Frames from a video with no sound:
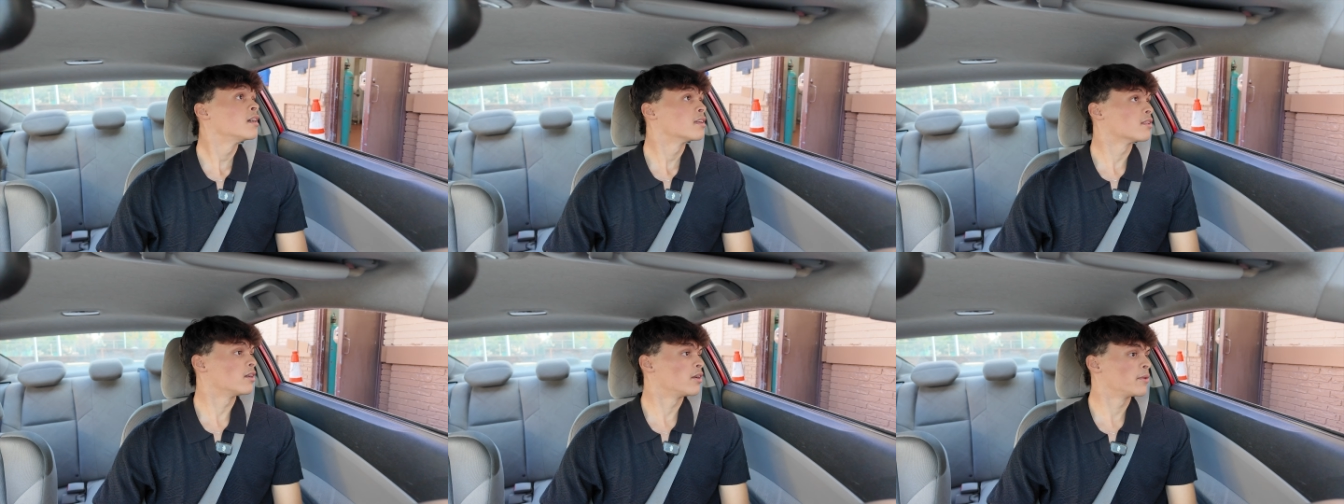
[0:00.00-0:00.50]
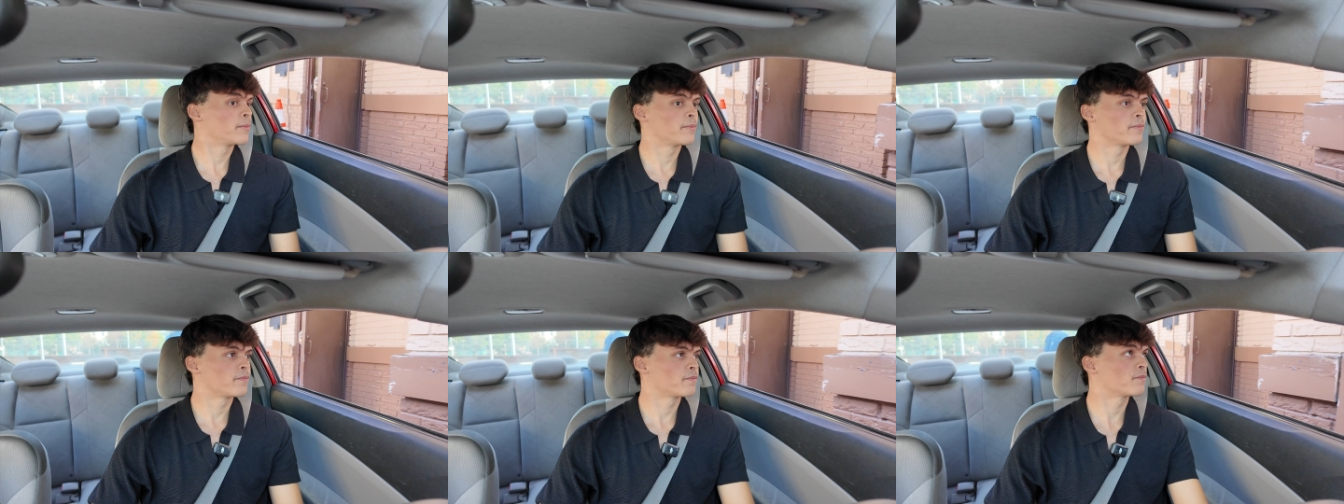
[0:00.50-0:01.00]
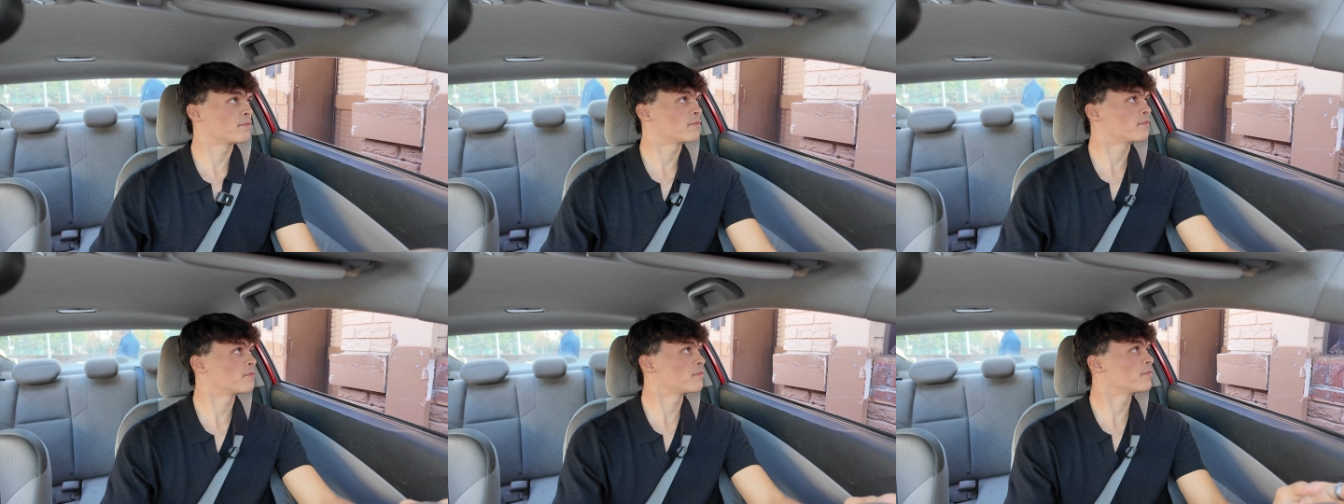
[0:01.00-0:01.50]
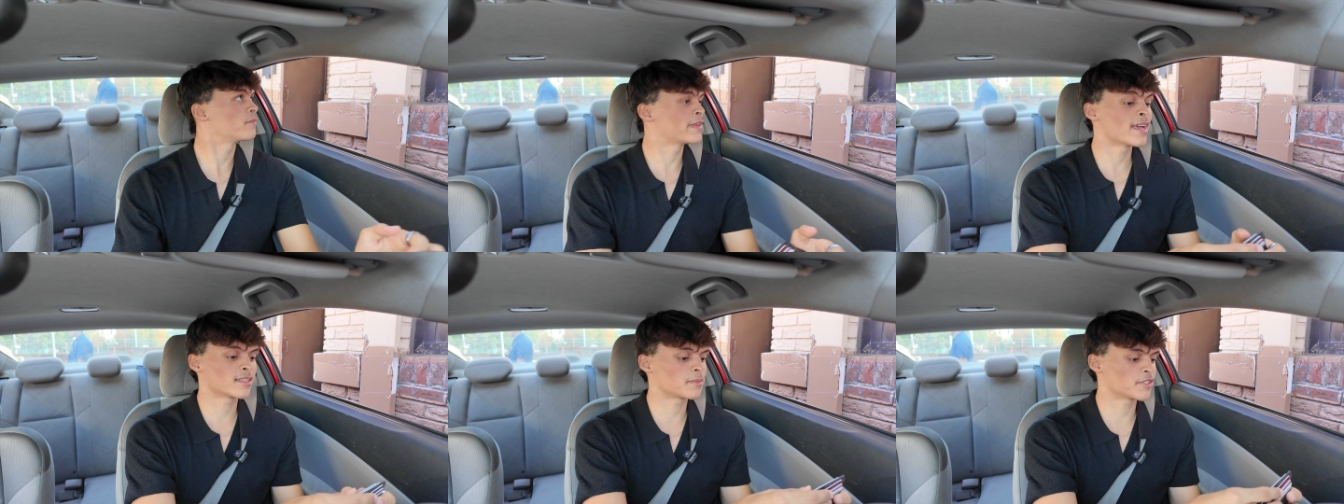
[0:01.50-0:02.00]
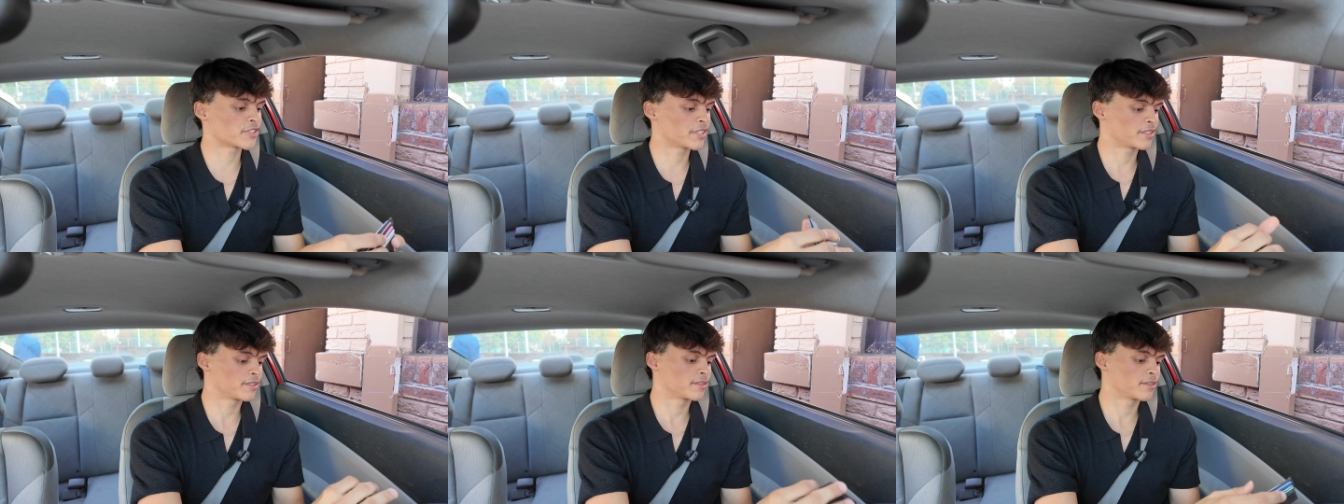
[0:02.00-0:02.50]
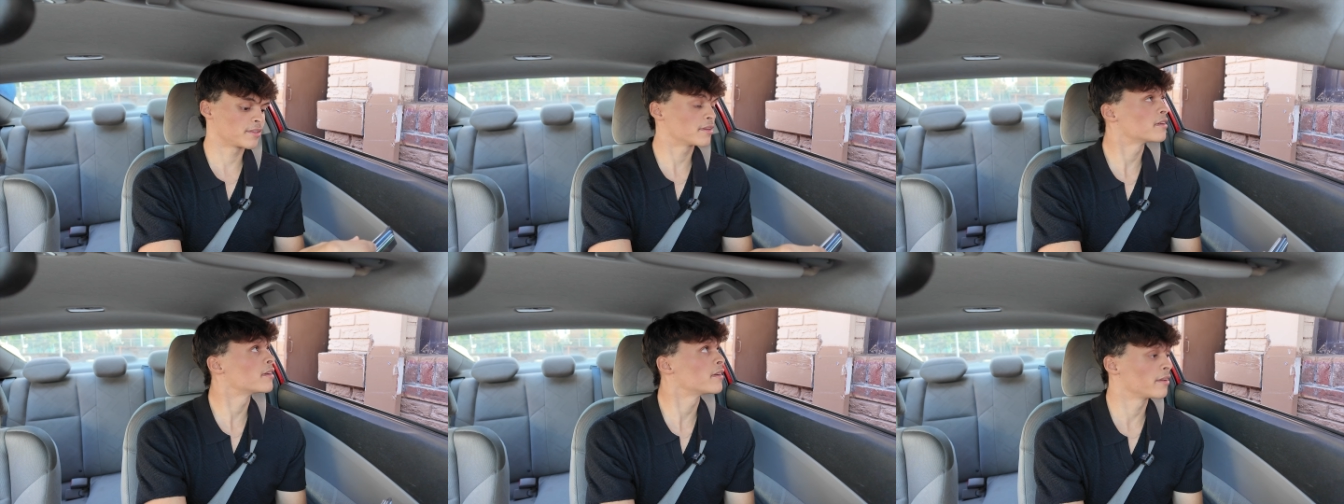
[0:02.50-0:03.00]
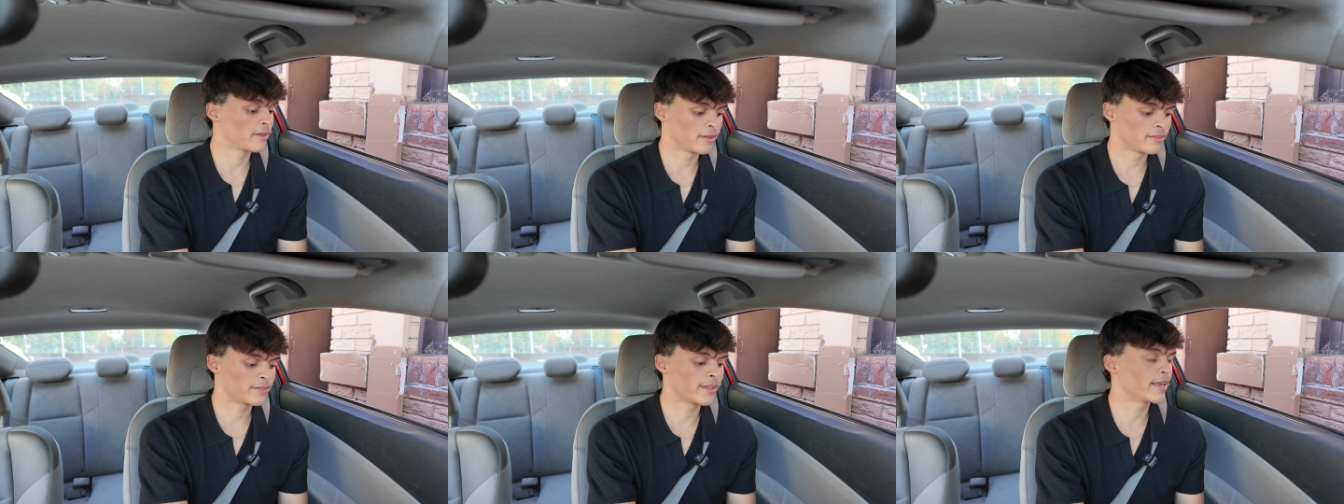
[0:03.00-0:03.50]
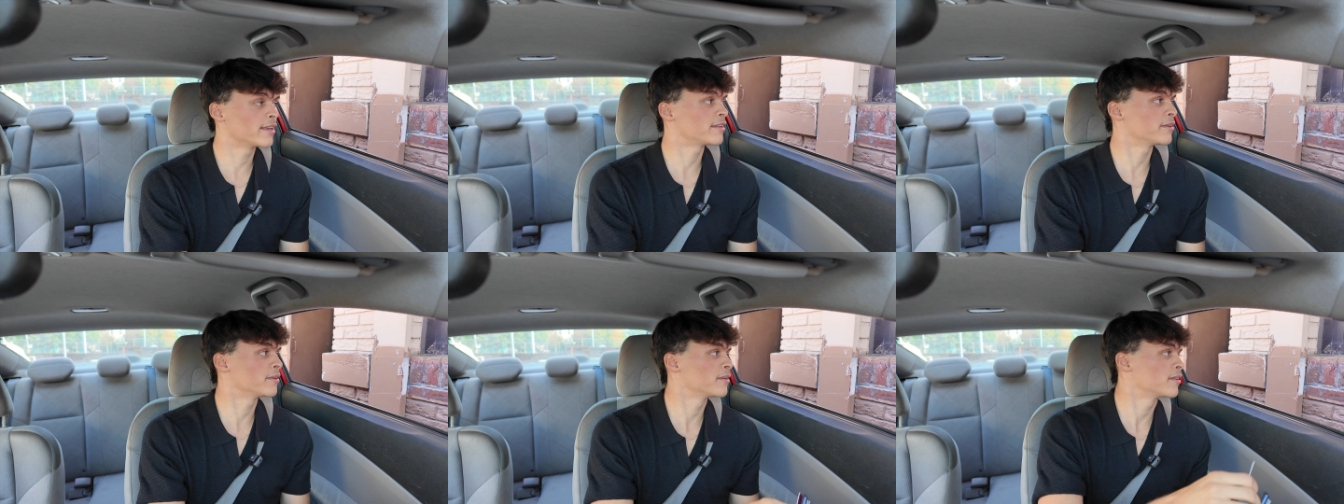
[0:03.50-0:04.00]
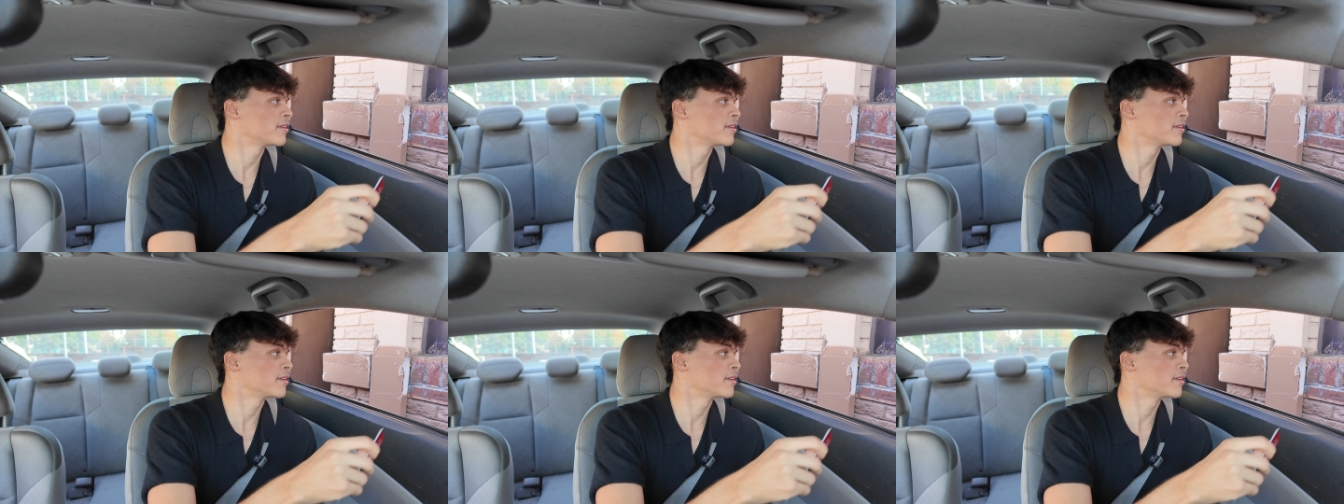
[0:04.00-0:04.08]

Hello? small shake? Yeah, small shake. be 373. Thank you.